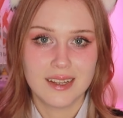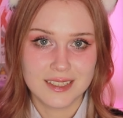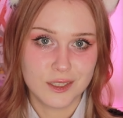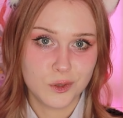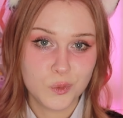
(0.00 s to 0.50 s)

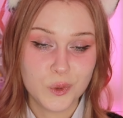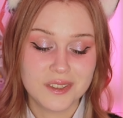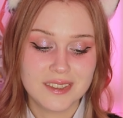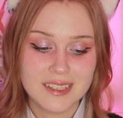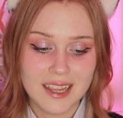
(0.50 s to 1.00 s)
So
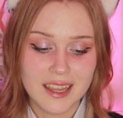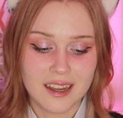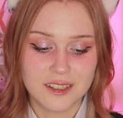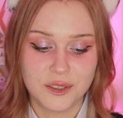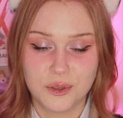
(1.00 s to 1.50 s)
one day
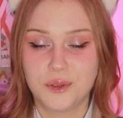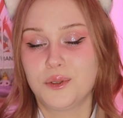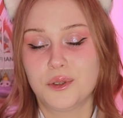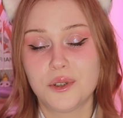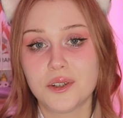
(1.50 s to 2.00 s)
a
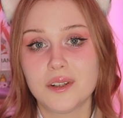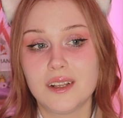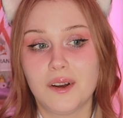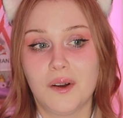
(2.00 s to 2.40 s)
tutorial